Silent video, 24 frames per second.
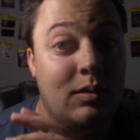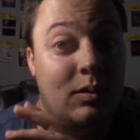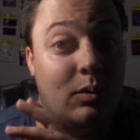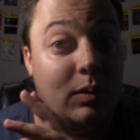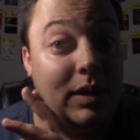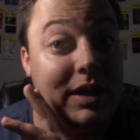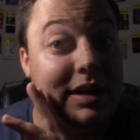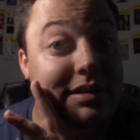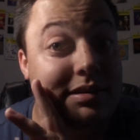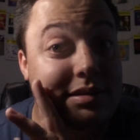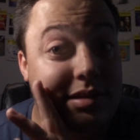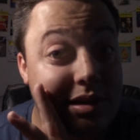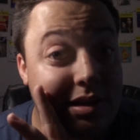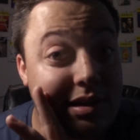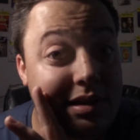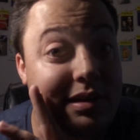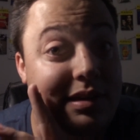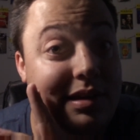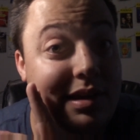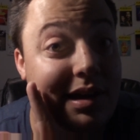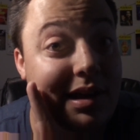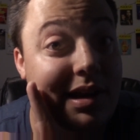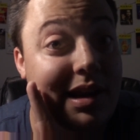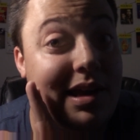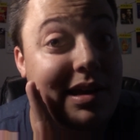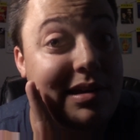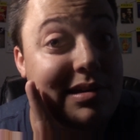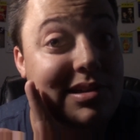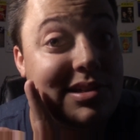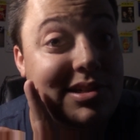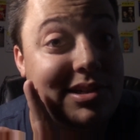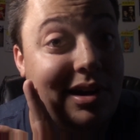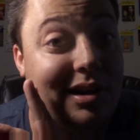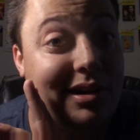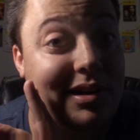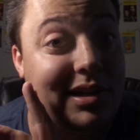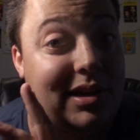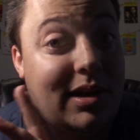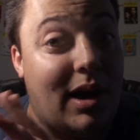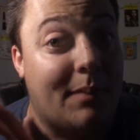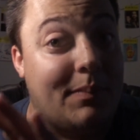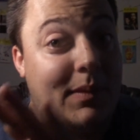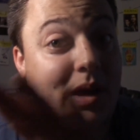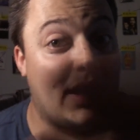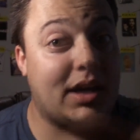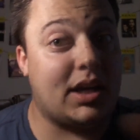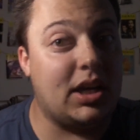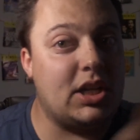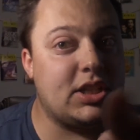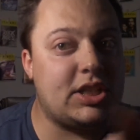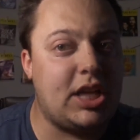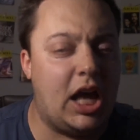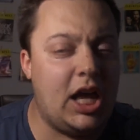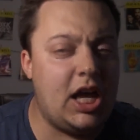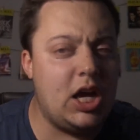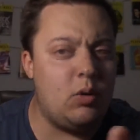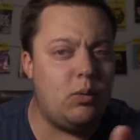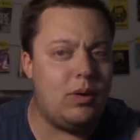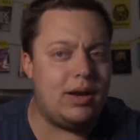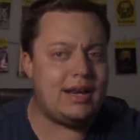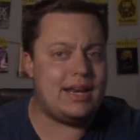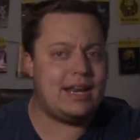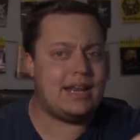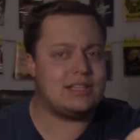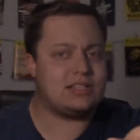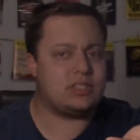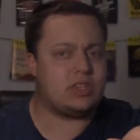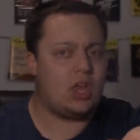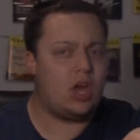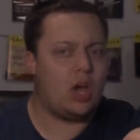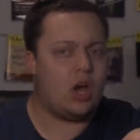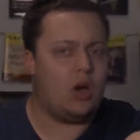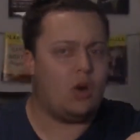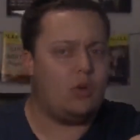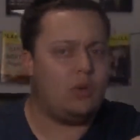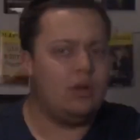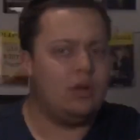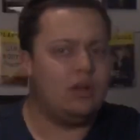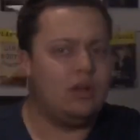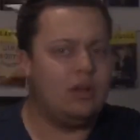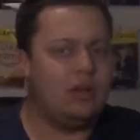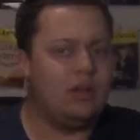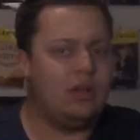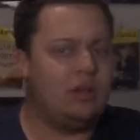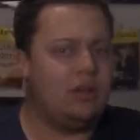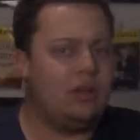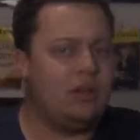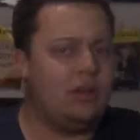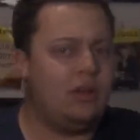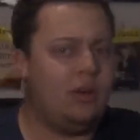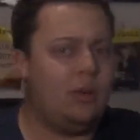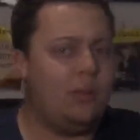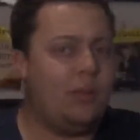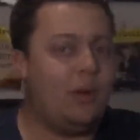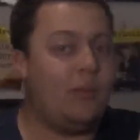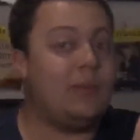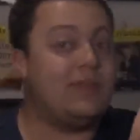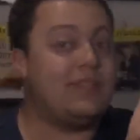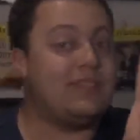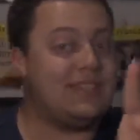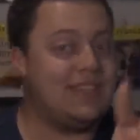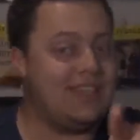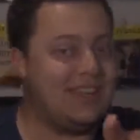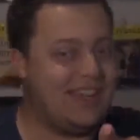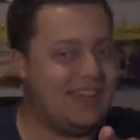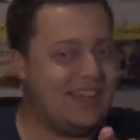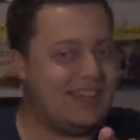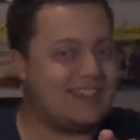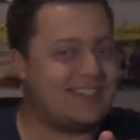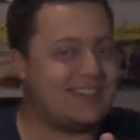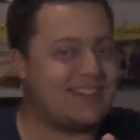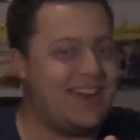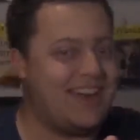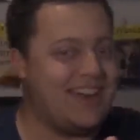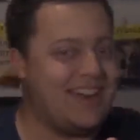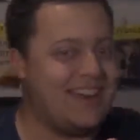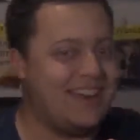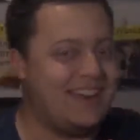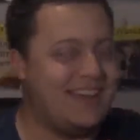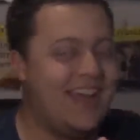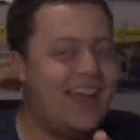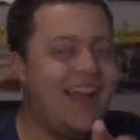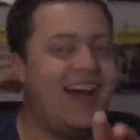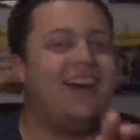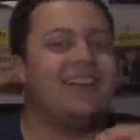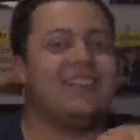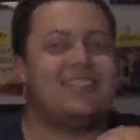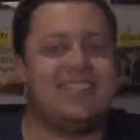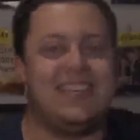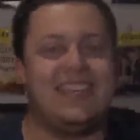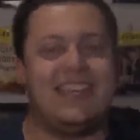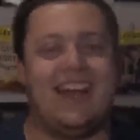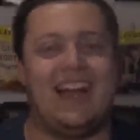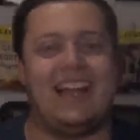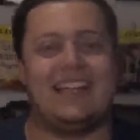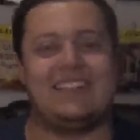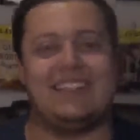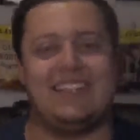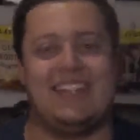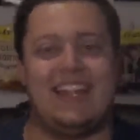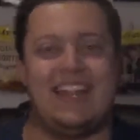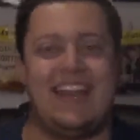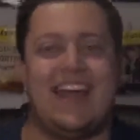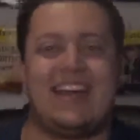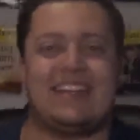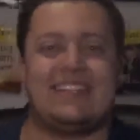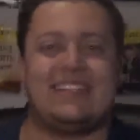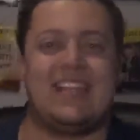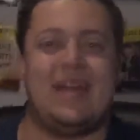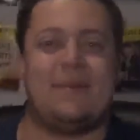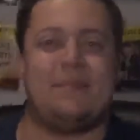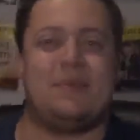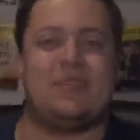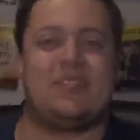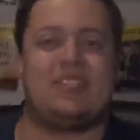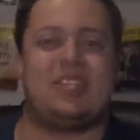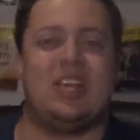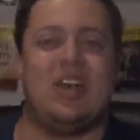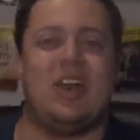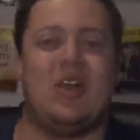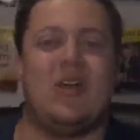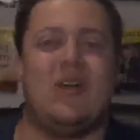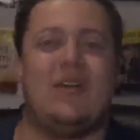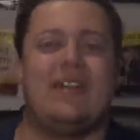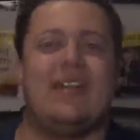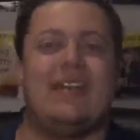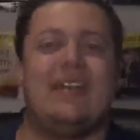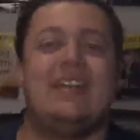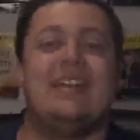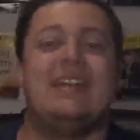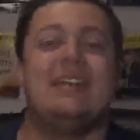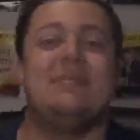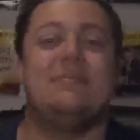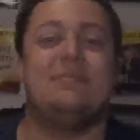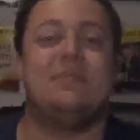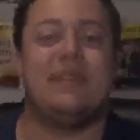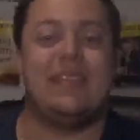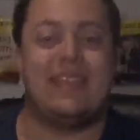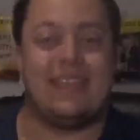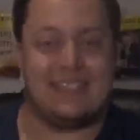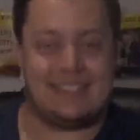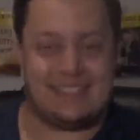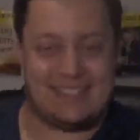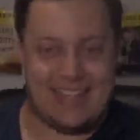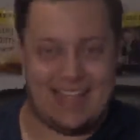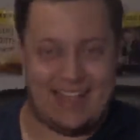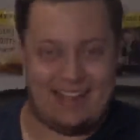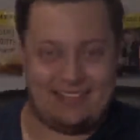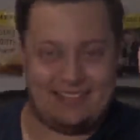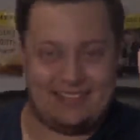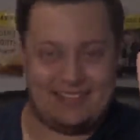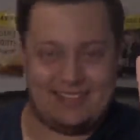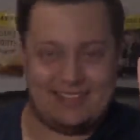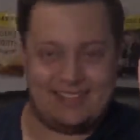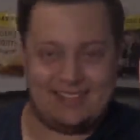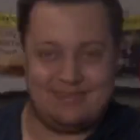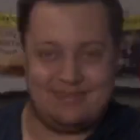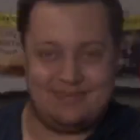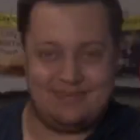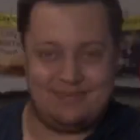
we did get a shiny. I'm not gonna tell you what it is though, but we did get a shiny. I'll see you guys in the next episode. Peace out.